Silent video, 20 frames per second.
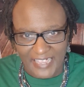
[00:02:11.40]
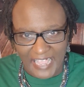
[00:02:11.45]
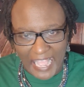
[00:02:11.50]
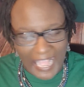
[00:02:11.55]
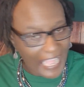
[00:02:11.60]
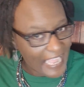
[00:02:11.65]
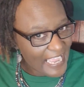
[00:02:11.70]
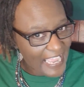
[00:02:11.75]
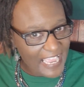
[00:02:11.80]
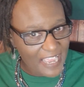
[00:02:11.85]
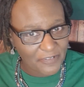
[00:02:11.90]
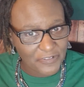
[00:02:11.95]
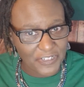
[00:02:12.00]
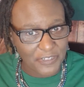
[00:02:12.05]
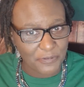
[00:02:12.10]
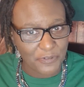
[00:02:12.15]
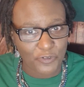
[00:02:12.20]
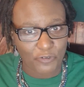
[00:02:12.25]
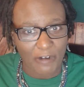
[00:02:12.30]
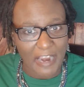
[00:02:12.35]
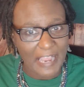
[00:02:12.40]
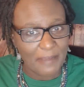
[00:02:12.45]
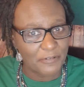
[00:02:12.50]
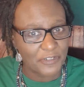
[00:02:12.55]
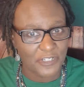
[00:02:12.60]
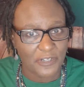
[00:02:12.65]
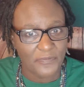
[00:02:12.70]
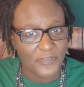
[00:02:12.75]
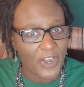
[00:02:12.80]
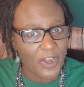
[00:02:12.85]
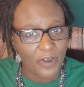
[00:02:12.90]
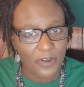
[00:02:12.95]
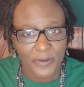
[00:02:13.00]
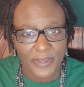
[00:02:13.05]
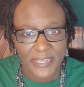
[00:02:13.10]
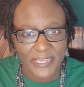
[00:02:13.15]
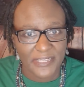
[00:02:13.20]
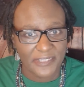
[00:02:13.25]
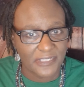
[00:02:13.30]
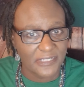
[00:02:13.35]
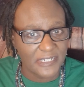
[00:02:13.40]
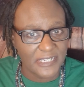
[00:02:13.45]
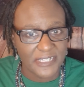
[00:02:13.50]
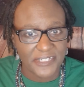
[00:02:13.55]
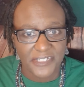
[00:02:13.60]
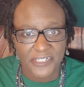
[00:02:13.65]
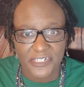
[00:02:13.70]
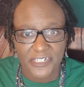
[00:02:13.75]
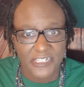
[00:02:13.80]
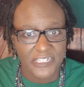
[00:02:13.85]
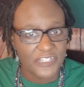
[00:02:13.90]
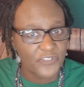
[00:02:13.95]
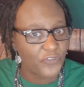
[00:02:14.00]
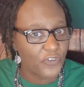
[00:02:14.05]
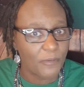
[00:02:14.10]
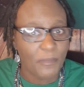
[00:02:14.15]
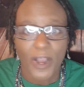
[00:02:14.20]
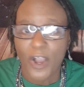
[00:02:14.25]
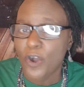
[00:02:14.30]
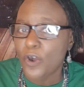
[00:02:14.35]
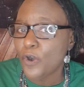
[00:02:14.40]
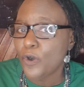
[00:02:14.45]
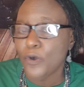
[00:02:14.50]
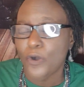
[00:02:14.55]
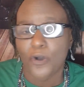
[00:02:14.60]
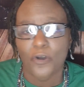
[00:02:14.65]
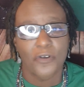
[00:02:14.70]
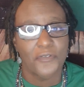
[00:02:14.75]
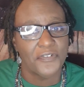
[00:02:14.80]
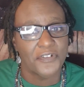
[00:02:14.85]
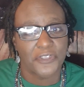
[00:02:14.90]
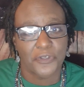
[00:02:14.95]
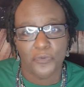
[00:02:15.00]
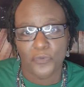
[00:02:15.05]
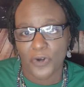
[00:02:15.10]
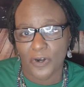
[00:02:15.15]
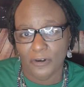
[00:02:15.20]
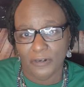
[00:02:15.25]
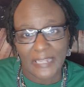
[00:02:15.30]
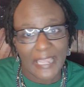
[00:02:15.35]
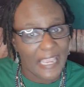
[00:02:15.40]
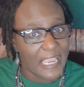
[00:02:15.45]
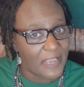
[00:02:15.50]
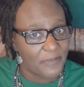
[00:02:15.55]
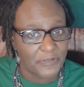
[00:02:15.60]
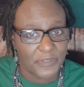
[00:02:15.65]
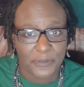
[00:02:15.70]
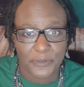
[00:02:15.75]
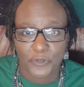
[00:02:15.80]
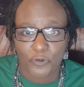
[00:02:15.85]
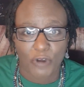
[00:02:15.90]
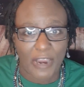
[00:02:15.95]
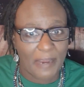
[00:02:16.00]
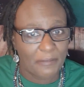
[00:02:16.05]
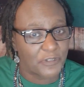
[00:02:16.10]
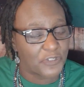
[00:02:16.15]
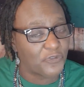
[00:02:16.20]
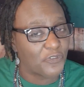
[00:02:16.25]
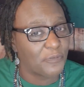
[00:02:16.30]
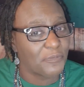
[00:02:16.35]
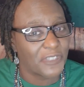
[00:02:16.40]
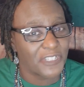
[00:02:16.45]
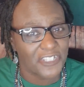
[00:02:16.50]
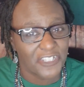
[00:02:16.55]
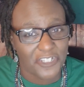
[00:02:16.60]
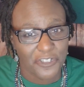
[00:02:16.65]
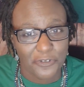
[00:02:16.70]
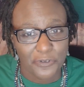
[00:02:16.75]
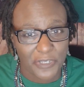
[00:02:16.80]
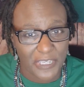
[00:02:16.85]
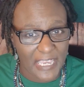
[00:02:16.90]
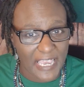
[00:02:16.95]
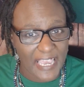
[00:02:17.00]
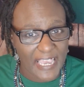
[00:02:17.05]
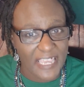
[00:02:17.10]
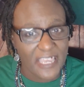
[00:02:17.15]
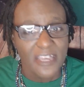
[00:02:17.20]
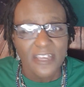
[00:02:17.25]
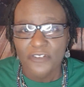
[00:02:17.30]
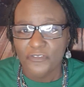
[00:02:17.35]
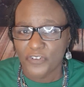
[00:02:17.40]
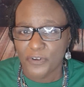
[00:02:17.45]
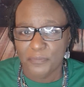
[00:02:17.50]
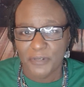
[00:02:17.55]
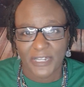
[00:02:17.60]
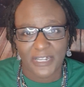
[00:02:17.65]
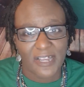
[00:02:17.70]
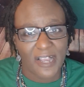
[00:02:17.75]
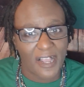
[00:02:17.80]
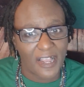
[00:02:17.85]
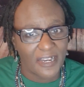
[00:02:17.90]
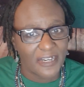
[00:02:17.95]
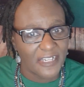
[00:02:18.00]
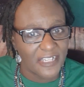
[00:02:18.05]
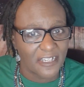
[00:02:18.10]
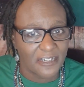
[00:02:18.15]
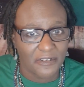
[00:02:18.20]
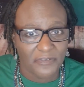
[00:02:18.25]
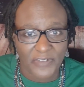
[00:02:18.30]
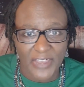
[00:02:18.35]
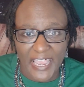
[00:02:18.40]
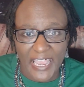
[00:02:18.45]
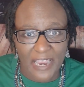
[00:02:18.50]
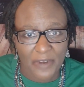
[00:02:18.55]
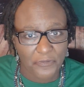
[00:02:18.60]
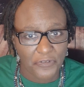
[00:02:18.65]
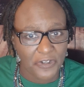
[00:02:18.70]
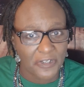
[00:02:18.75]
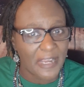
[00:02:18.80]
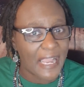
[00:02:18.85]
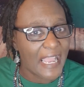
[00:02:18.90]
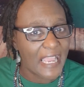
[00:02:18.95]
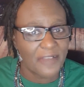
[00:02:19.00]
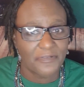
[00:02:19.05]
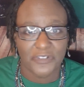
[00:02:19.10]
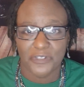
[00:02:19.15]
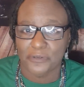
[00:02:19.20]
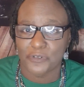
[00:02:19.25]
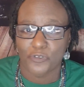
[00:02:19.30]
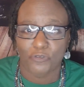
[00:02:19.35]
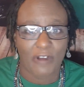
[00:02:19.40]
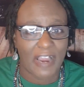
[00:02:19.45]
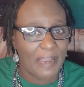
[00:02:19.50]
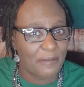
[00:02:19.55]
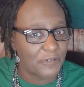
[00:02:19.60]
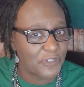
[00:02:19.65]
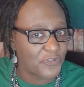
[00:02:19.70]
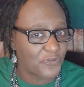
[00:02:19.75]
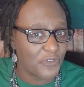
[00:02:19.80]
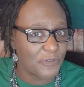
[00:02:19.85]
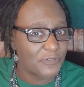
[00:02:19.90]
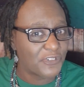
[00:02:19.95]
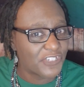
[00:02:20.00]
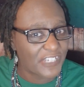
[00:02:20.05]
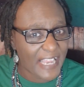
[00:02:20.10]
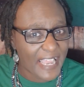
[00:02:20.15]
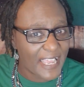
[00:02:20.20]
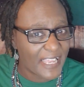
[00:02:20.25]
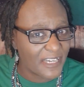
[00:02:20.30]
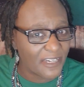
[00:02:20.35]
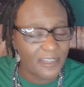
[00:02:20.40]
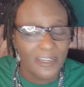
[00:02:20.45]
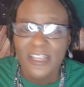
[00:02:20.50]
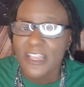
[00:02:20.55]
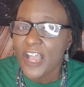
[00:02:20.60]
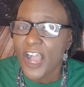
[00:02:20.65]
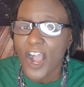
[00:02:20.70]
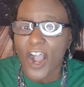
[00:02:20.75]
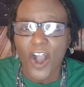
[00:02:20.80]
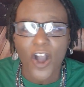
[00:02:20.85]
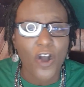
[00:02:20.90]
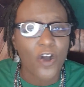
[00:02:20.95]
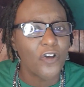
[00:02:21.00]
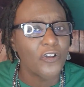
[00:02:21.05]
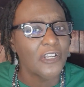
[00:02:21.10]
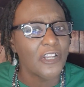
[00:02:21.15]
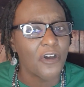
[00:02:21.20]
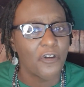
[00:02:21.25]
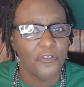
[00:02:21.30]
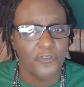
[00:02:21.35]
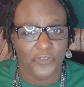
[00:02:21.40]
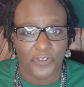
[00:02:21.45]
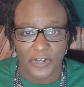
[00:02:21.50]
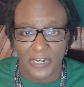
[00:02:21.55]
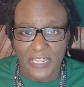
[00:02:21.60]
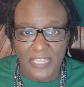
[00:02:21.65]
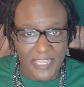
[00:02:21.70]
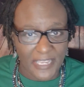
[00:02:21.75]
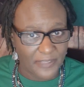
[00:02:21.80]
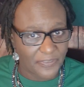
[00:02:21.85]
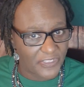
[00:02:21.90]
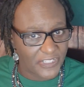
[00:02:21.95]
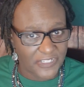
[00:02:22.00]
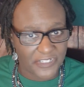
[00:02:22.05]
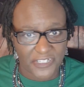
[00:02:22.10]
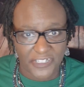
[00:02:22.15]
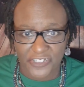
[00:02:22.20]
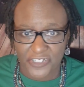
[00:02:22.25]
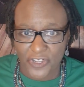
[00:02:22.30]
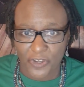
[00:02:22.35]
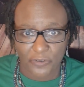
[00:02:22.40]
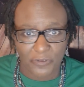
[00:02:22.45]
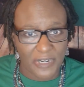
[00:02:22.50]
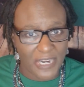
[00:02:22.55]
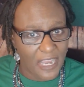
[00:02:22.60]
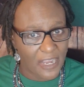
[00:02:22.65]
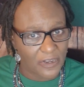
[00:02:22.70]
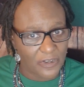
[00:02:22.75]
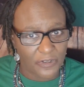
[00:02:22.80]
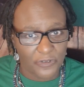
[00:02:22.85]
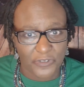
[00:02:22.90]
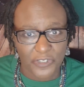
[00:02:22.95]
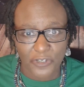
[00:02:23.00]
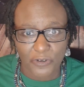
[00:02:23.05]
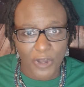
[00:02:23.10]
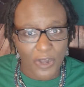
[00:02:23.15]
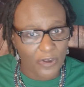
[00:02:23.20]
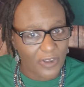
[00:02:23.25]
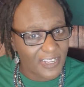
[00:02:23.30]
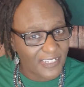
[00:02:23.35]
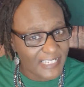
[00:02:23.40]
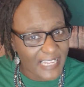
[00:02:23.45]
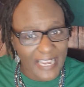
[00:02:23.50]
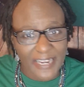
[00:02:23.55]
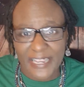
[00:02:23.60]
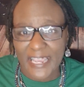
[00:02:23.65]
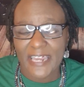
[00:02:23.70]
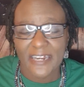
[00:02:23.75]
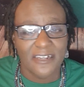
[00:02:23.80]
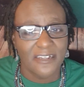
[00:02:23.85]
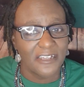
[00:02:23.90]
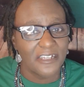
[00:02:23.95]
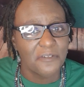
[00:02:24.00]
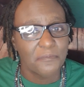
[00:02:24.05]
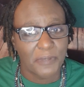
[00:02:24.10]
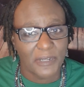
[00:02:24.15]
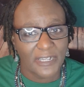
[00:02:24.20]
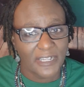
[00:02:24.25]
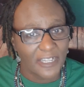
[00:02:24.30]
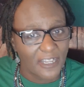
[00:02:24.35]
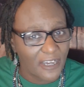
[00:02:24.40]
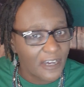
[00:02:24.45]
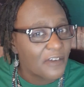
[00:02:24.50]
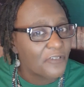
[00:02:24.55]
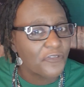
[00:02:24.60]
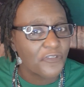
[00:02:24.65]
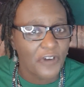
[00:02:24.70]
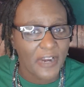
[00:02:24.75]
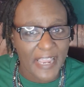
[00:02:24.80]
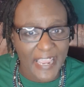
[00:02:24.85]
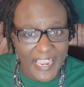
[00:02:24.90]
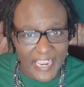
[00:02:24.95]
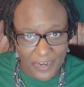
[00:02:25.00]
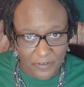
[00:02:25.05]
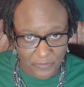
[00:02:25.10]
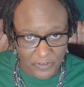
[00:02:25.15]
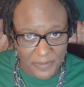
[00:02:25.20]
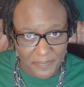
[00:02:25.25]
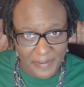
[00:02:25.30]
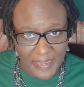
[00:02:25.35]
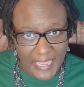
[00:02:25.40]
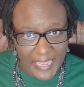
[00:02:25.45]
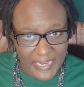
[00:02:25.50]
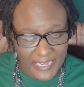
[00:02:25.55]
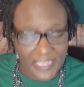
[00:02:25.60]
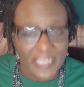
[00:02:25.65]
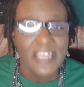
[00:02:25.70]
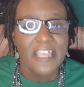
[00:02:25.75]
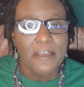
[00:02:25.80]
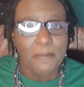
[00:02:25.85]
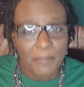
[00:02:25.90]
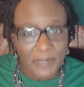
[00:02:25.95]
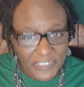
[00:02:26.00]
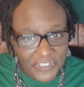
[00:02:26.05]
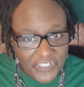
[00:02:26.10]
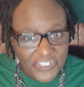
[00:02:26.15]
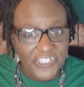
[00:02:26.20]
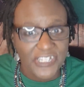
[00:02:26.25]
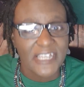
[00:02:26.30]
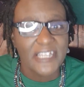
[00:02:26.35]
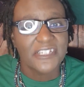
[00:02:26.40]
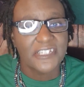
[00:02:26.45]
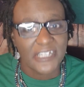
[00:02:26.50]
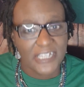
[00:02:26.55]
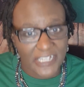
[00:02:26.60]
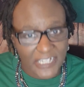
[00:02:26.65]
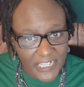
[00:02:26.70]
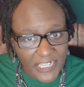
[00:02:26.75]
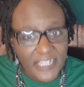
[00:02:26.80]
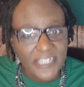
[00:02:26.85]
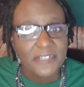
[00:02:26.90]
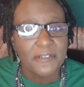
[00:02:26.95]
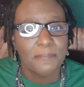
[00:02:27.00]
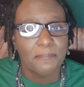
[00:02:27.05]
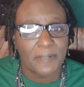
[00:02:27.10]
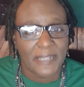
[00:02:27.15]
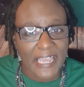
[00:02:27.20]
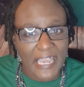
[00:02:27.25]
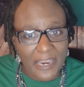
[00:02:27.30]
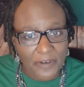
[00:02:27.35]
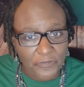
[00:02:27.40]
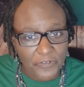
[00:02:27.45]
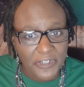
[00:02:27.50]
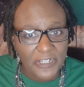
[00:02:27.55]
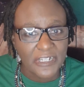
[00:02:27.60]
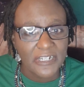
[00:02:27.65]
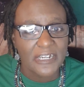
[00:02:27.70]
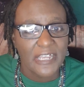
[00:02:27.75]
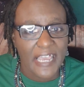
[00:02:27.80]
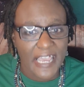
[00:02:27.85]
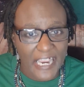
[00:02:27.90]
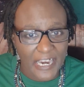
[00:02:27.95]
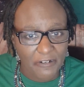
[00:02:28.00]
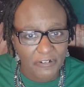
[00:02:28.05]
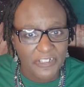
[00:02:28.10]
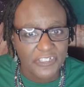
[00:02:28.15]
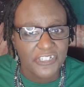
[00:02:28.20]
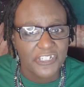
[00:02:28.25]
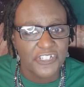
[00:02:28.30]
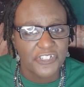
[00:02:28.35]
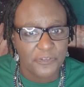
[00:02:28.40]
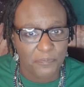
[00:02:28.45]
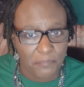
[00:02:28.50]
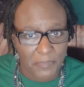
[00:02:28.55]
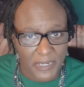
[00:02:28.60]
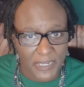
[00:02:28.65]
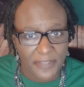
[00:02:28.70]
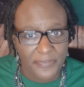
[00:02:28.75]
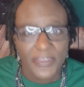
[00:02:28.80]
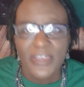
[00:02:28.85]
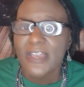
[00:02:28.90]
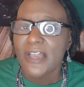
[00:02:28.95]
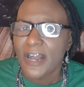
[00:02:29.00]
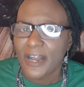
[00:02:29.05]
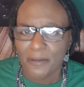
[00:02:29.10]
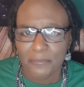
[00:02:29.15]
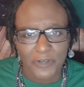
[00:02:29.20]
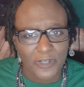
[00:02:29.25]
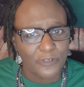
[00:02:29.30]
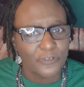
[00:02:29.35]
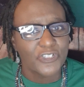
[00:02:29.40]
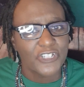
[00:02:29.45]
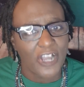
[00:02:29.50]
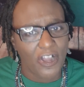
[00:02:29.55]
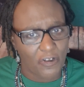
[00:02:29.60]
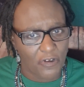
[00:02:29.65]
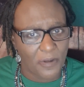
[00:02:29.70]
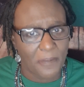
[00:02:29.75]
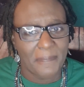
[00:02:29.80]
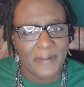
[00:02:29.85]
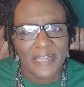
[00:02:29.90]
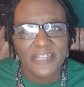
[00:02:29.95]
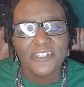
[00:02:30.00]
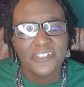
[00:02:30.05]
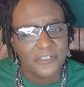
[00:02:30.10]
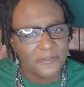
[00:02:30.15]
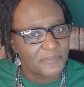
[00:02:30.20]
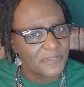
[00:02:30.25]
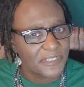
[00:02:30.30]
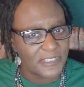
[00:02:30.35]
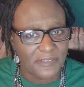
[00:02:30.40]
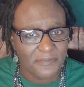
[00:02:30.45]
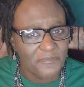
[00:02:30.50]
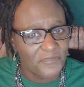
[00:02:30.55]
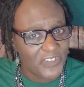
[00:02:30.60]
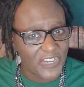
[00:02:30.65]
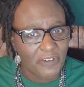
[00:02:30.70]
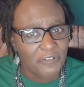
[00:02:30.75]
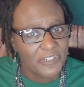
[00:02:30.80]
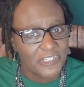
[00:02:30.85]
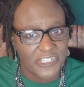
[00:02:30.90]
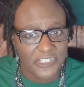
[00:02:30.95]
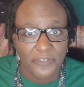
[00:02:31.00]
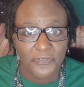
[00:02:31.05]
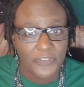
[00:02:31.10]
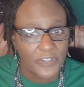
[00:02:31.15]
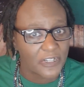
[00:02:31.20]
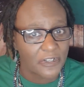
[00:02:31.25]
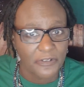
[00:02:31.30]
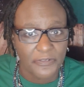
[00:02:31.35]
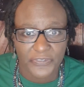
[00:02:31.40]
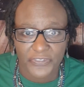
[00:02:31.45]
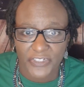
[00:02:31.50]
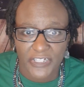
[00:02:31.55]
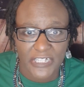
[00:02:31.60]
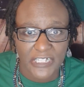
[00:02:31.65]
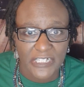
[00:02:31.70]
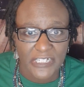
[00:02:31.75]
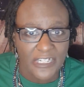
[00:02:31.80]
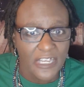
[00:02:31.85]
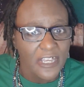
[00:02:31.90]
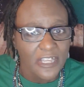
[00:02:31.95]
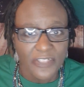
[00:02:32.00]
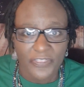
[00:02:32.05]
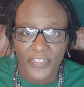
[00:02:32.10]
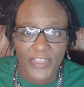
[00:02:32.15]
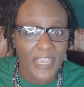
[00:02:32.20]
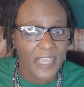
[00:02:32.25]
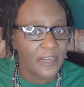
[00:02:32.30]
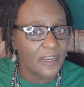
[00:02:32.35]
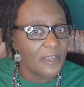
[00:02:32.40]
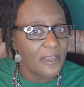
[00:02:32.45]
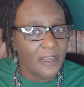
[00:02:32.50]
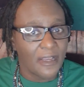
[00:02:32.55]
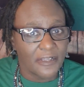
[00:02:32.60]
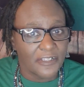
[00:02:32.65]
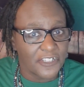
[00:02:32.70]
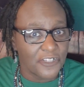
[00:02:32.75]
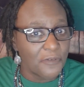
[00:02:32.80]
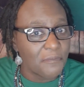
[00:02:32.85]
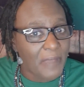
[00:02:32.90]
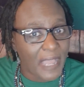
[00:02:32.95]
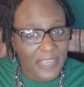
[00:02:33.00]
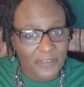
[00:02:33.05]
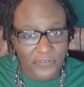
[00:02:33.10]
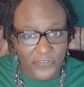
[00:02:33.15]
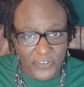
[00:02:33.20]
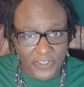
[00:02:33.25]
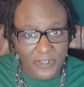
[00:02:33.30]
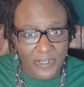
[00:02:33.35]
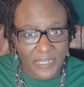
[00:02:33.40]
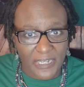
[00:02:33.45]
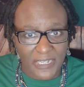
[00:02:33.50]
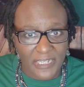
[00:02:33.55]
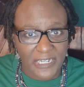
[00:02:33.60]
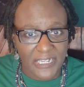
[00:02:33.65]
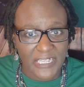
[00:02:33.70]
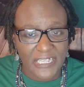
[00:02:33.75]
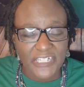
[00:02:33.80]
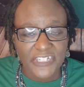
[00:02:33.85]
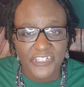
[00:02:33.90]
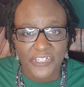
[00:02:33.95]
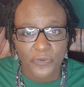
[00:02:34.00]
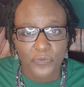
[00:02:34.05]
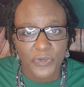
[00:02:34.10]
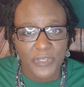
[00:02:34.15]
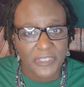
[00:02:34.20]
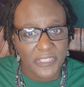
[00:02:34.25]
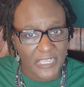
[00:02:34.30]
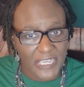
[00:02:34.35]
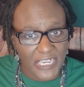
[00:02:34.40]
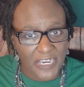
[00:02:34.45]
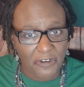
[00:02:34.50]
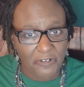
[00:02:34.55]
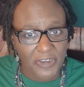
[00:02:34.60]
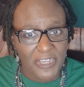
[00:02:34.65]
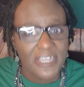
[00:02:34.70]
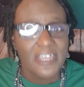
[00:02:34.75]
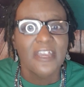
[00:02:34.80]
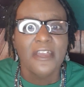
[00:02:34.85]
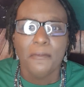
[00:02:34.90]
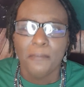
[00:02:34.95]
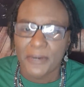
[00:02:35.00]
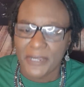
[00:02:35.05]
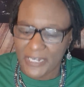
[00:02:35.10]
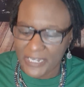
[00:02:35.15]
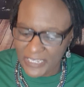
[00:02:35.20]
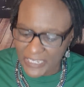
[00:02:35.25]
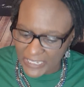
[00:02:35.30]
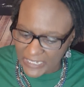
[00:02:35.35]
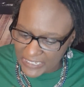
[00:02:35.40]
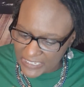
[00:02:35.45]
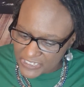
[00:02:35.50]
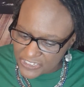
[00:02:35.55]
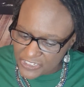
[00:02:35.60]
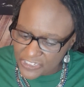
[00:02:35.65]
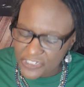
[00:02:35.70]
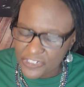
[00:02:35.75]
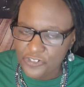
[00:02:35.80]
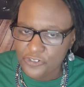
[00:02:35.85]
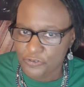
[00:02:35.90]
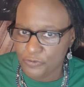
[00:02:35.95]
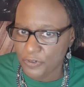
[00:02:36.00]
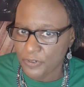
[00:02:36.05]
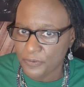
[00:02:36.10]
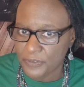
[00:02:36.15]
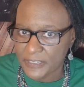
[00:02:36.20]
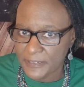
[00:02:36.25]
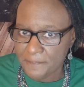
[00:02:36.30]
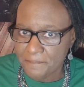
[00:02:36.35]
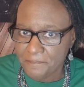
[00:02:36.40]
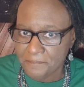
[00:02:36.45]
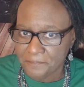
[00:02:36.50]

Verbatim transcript: I have subscribers of all ethnicities from all over the world. I have subscribers from the UK, from the continent of Africa. I have subscribers from China, all over. And this is no knock on you all because I got nothing but love for everybody. But since it is African Heritage Month, I'm going to talk about some, some very difficult things that you might feel uneasy with hearing, but it is the truth.